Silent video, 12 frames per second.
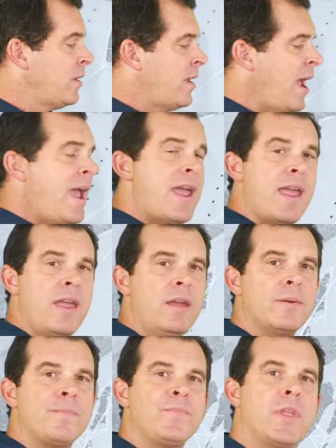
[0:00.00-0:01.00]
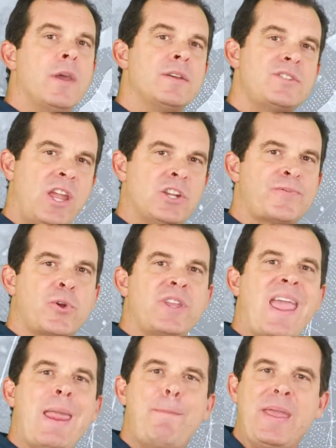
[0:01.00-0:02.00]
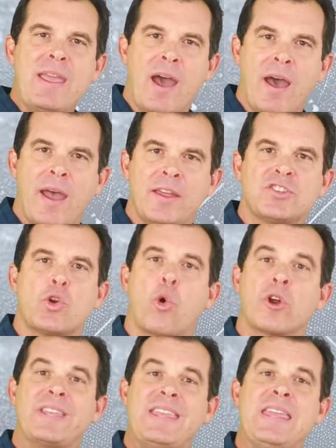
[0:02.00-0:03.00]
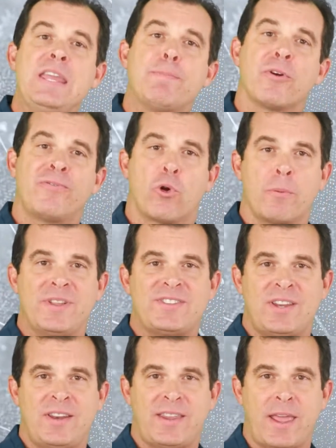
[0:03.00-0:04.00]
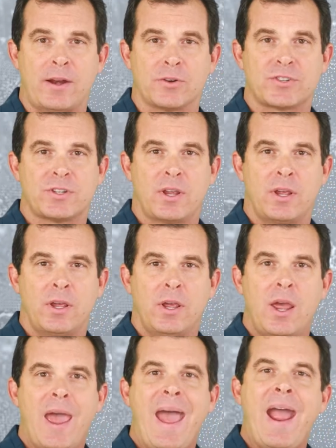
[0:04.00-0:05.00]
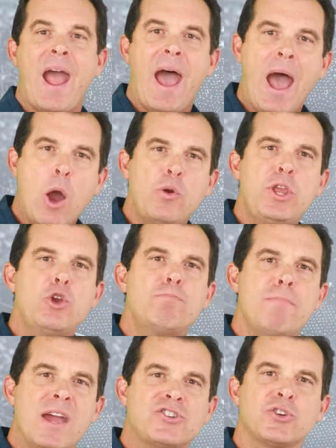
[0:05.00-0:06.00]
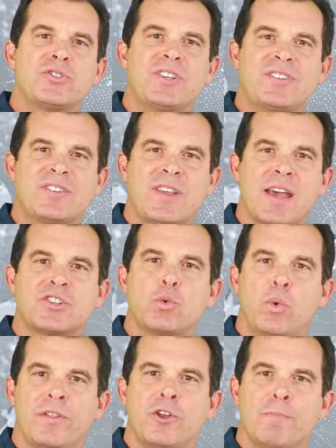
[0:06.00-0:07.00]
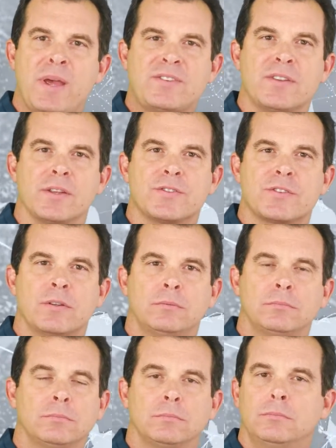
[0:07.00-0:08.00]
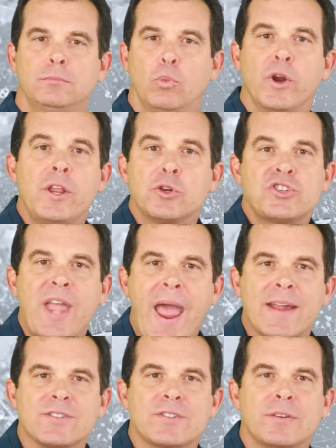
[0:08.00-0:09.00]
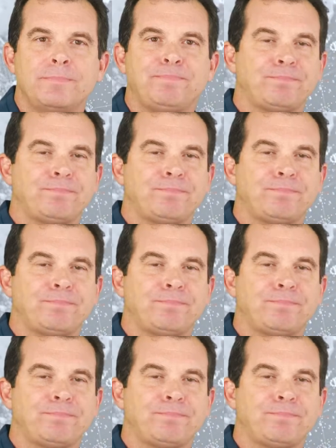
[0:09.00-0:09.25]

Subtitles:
K stands for KPIs or key performance indicators. How do you measure success with your business? What are your stats?